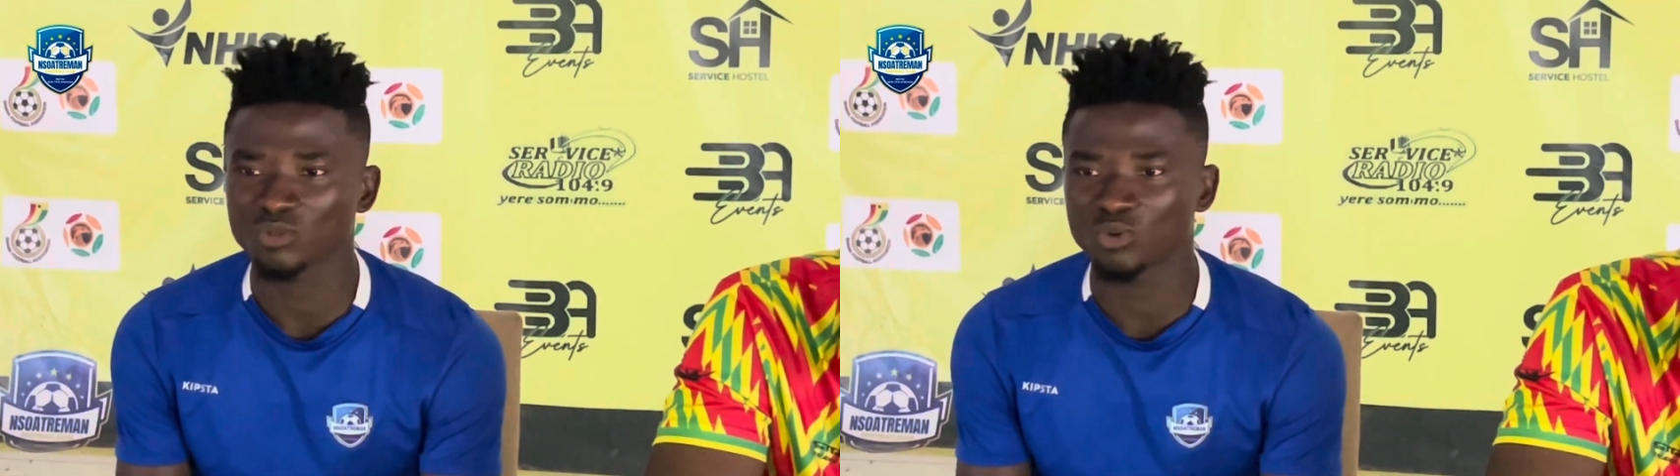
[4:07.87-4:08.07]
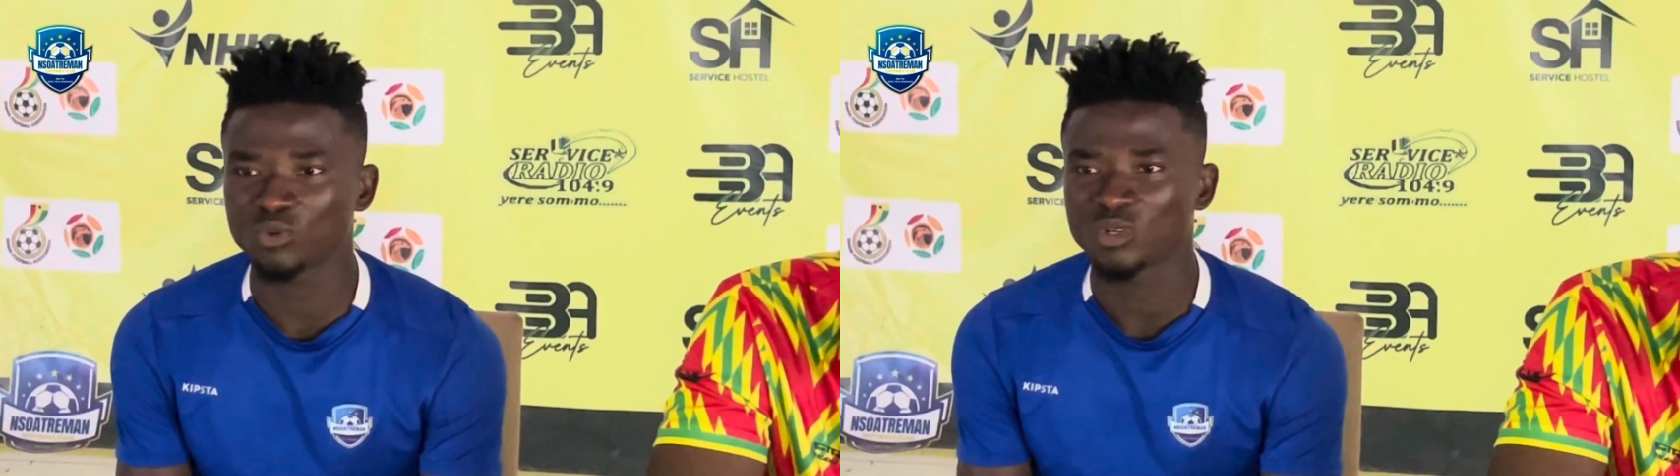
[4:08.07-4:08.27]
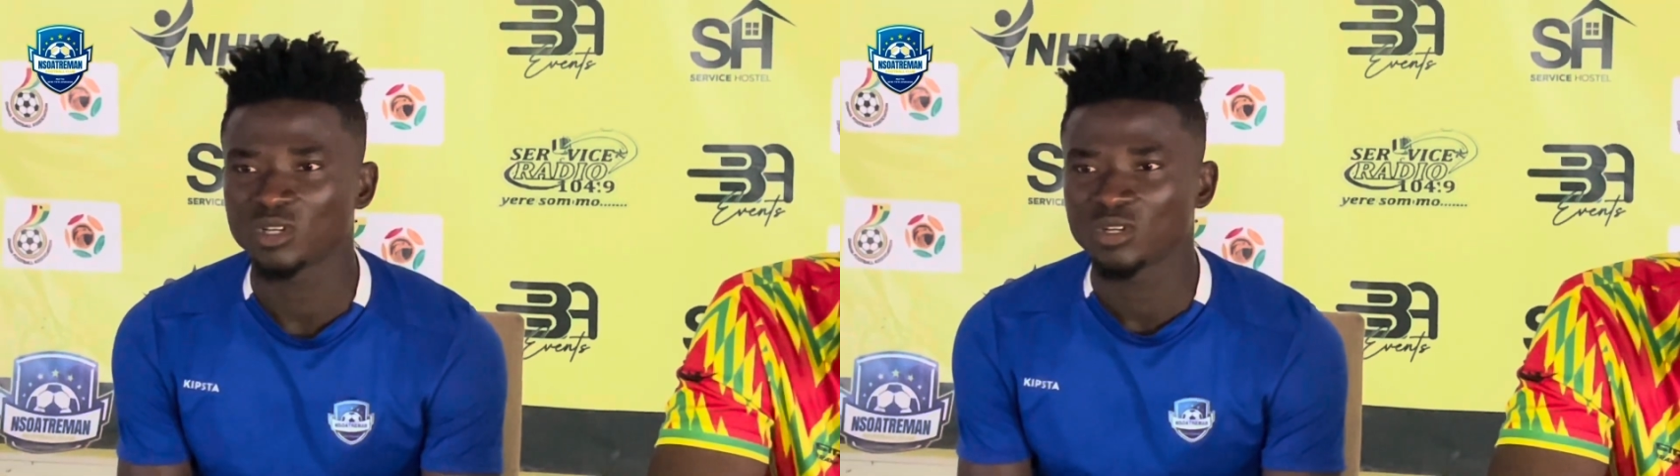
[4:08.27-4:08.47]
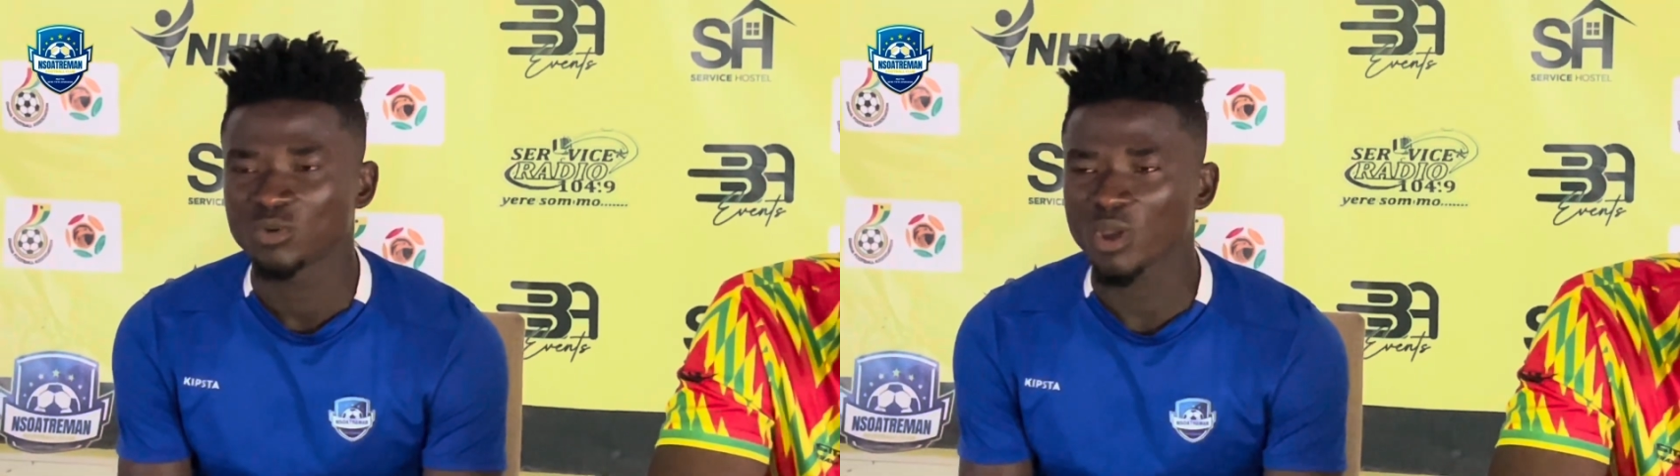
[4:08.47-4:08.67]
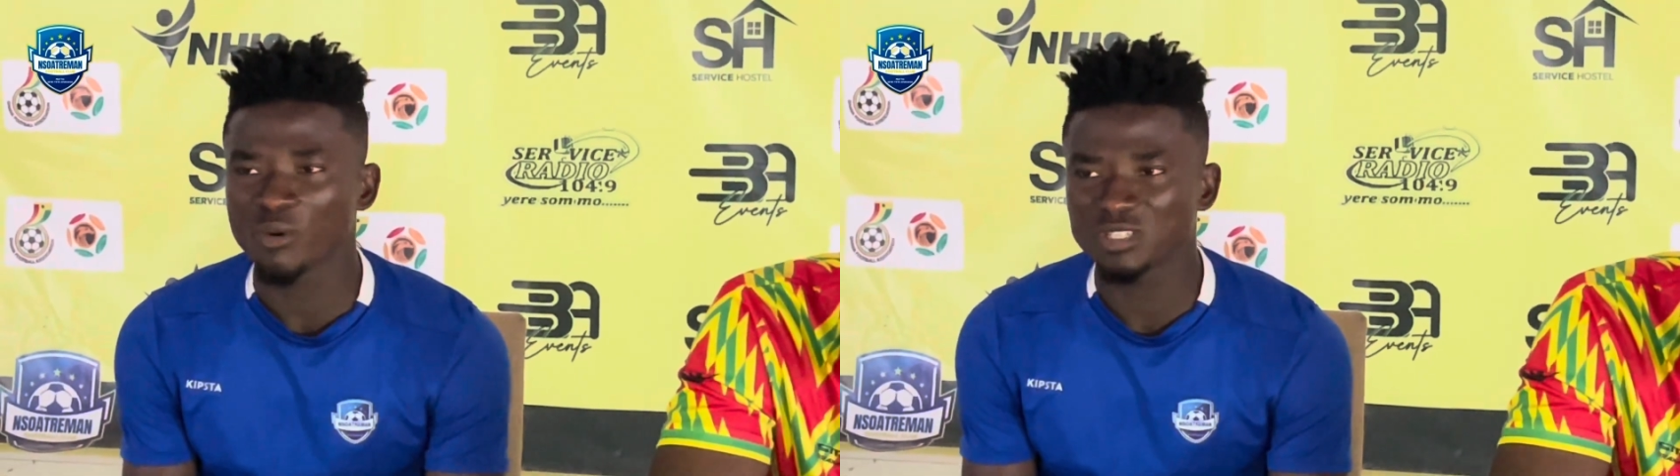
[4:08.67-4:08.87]
So
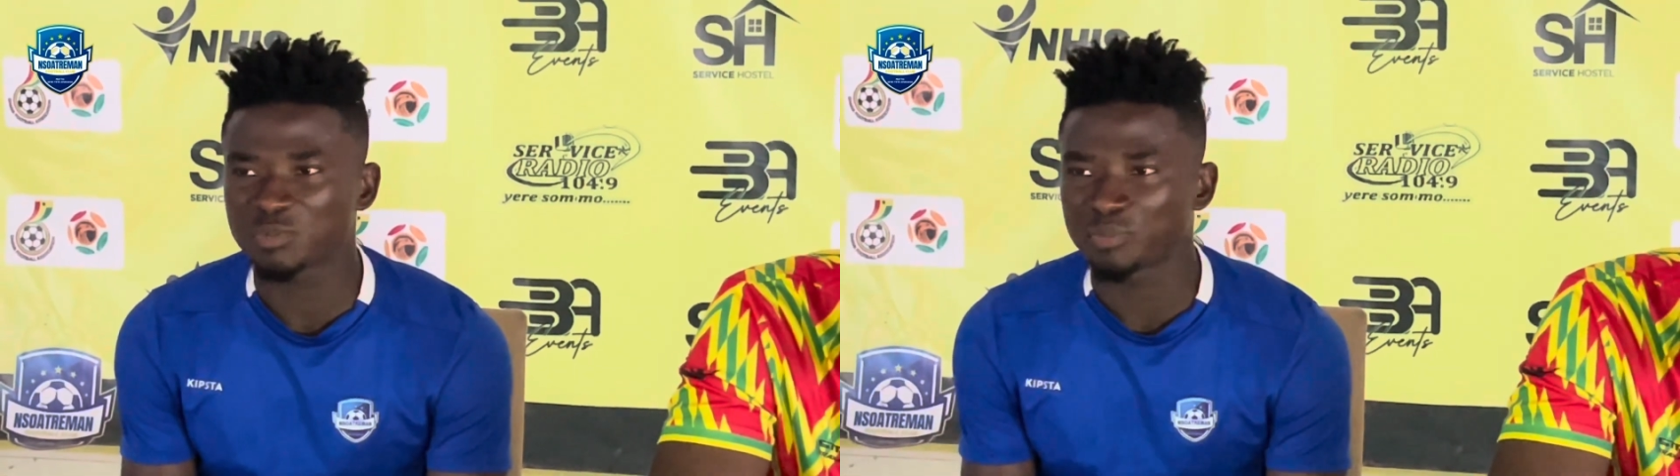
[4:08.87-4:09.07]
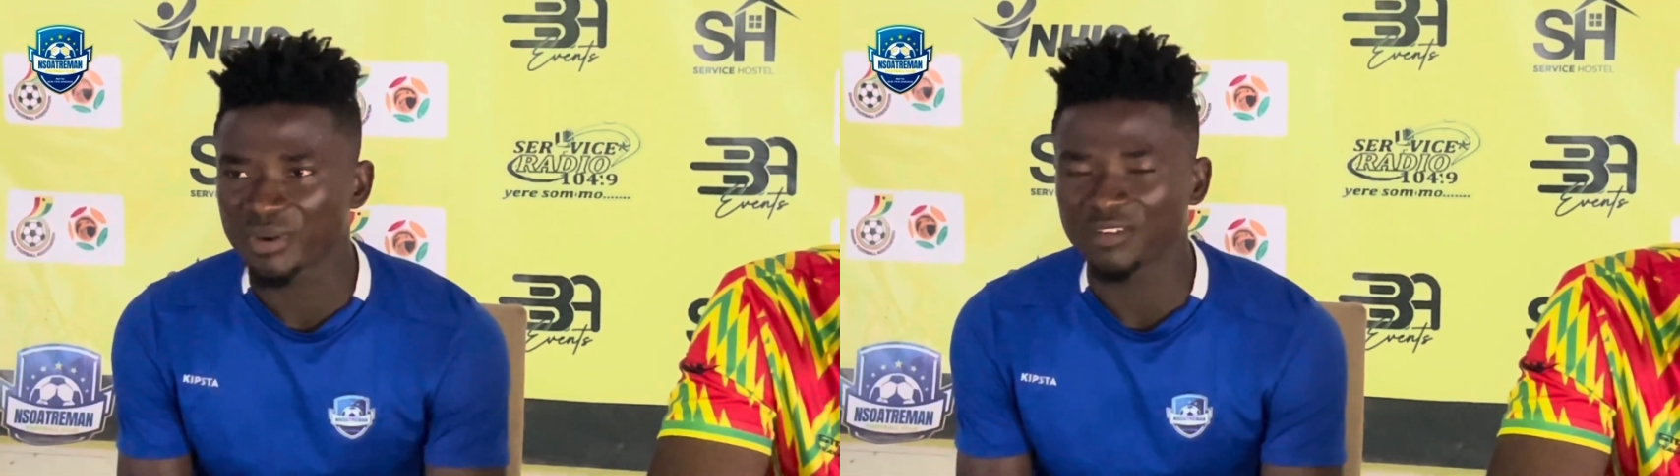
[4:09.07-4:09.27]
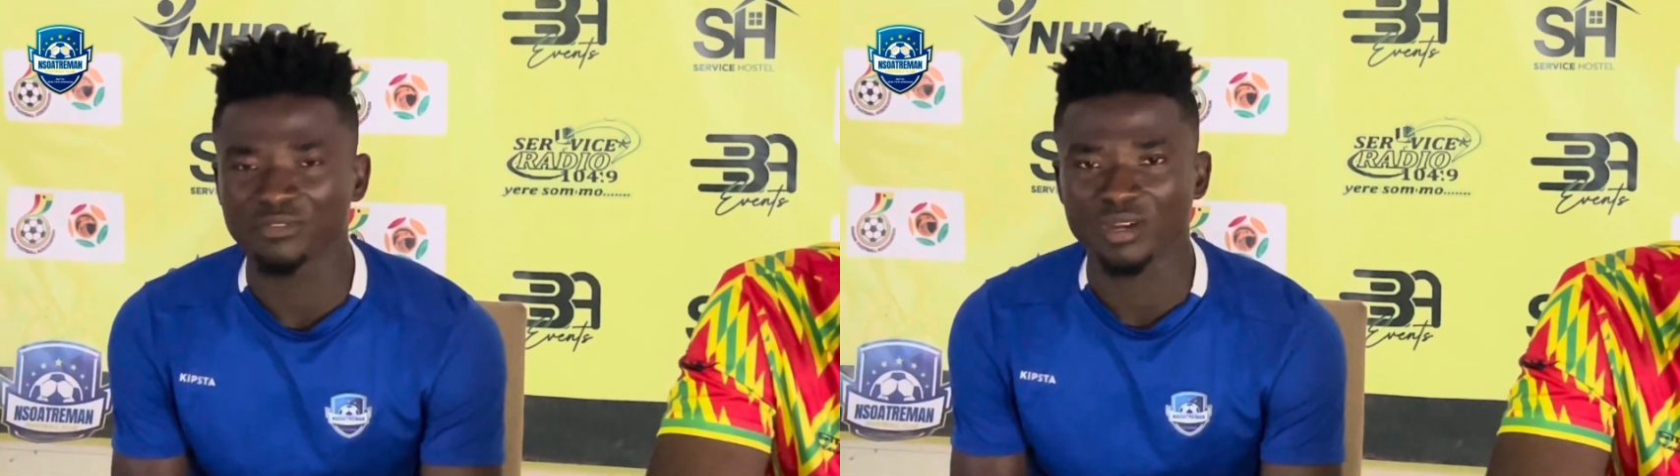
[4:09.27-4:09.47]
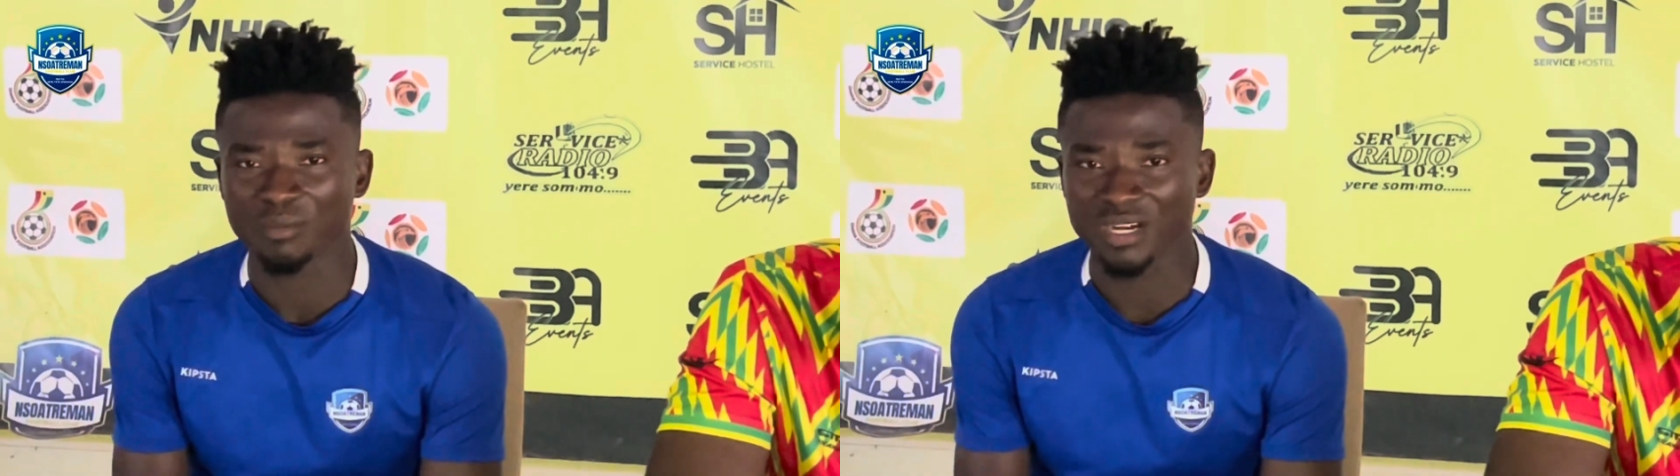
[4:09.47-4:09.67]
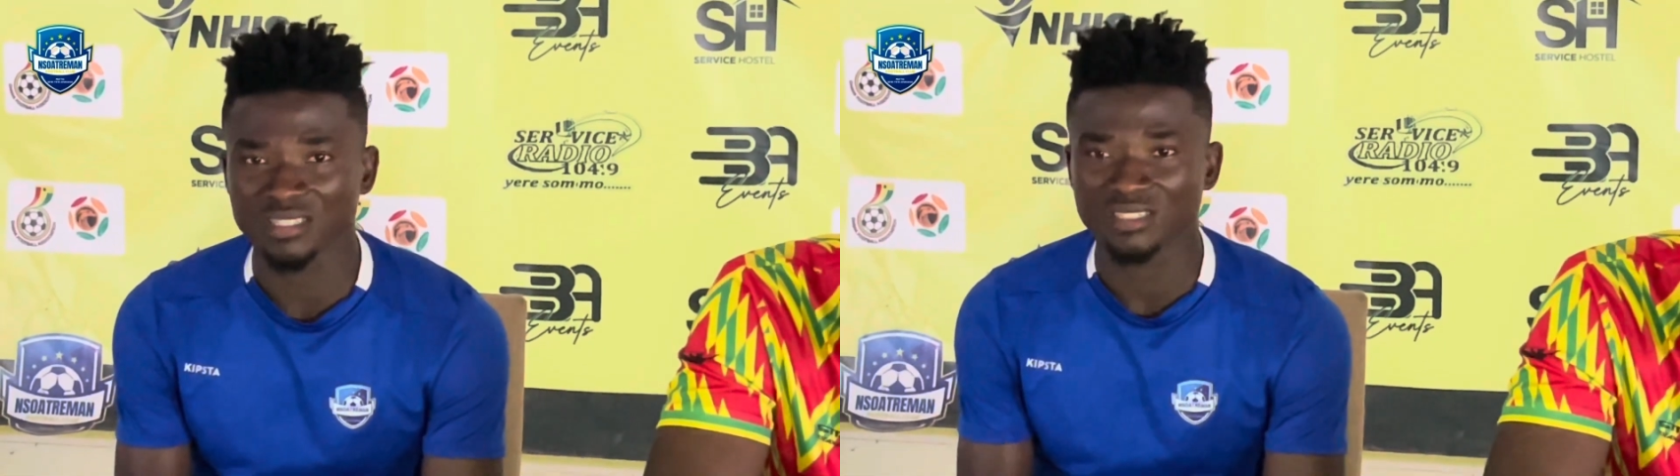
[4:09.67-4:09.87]
you're always prepared for a
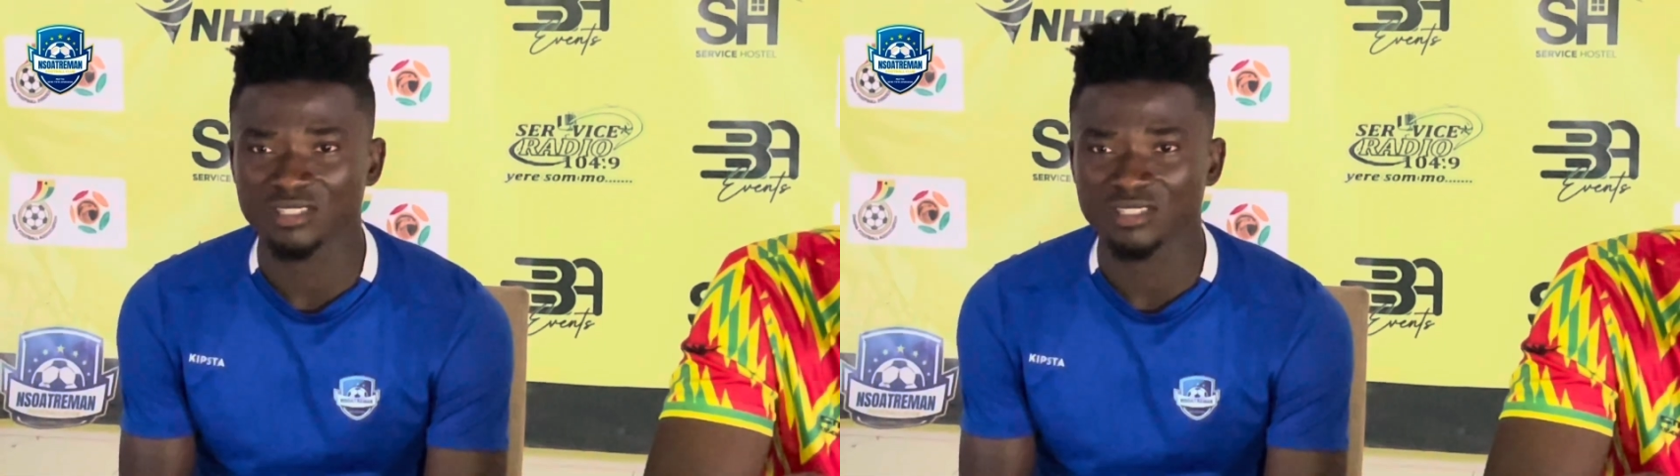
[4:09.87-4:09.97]
match.